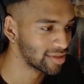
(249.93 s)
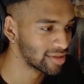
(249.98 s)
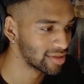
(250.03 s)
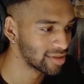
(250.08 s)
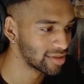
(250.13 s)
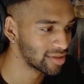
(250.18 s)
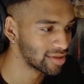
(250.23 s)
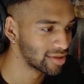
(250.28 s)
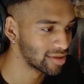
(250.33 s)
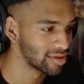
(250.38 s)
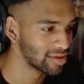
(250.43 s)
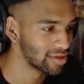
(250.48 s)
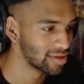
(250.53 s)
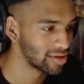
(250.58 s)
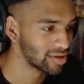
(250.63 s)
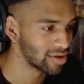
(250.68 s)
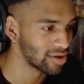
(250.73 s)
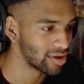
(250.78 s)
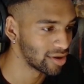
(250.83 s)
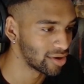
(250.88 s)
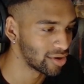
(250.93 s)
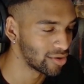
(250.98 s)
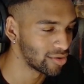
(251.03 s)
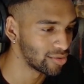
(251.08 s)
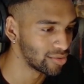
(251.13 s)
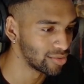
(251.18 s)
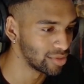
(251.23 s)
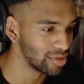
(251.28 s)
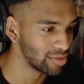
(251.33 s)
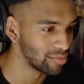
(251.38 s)
goes down in
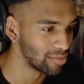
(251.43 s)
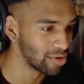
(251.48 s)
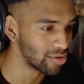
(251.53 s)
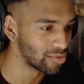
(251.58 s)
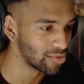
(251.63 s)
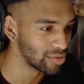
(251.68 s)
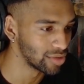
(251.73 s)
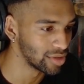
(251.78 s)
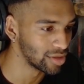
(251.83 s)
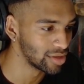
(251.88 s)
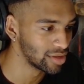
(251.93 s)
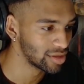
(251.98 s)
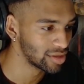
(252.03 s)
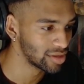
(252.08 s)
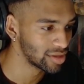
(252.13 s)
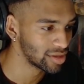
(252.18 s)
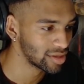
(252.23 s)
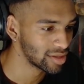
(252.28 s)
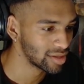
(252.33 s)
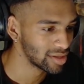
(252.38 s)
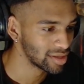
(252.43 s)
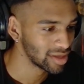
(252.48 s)
there. Holy moly. A lot of action.